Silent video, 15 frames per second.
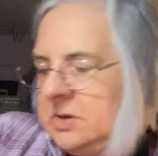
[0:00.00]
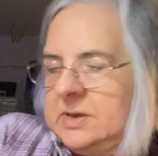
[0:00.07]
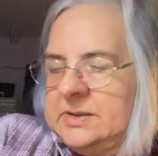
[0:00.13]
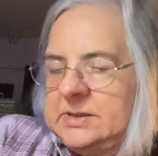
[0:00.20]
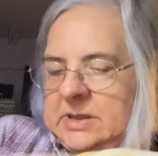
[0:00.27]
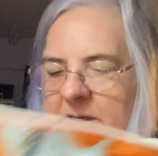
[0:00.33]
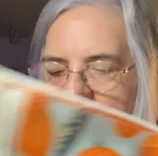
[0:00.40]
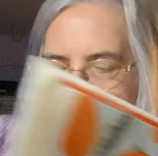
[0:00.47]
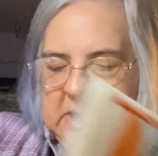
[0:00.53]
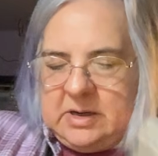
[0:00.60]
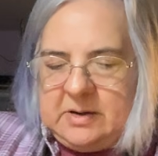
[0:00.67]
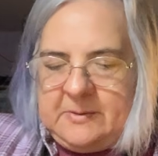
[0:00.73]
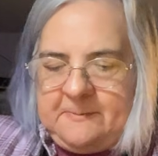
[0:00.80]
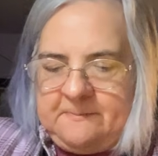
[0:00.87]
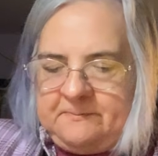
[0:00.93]
is in
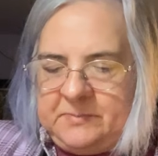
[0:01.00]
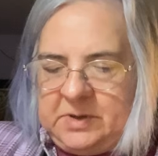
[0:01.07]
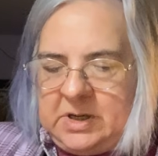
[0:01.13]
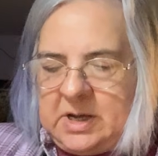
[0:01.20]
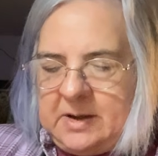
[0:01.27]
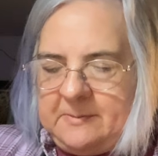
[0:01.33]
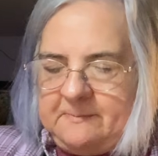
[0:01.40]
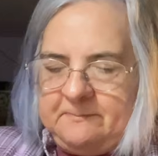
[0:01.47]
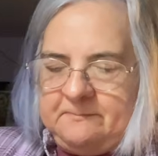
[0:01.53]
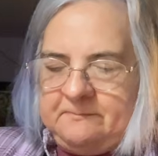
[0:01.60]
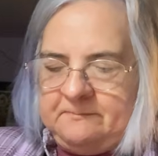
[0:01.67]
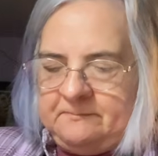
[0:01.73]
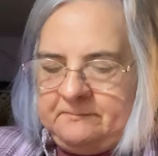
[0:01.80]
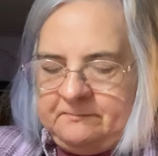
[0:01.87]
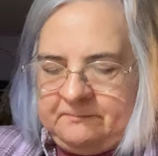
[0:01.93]
here. Okay.
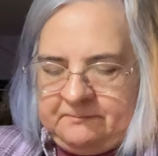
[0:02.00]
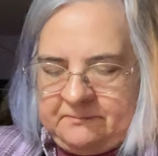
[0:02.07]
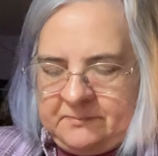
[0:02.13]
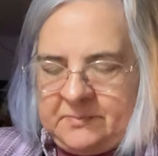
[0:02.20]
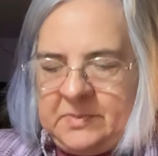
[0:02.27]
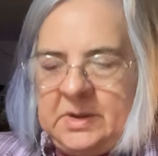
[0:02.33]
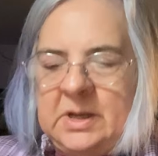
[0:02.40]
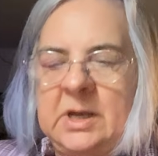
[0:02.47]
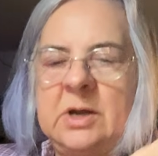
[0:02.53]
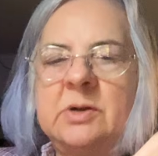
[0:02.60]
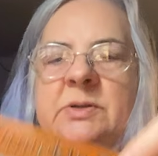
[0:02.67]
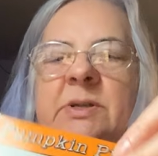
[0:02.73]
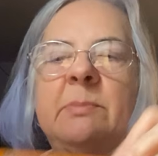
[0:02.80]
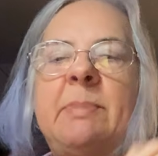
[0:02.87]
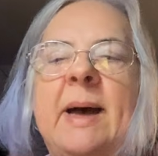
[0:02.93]

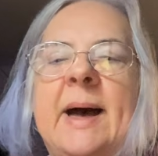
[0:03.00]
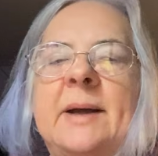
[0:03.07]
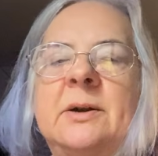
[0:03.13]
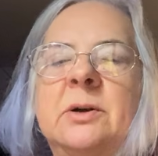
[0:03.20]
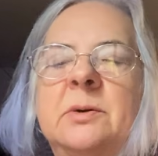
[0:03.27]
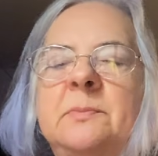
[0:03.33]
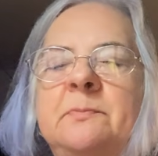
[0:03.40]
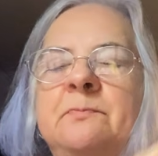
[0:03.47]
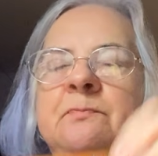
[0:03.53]
Here's the pattern.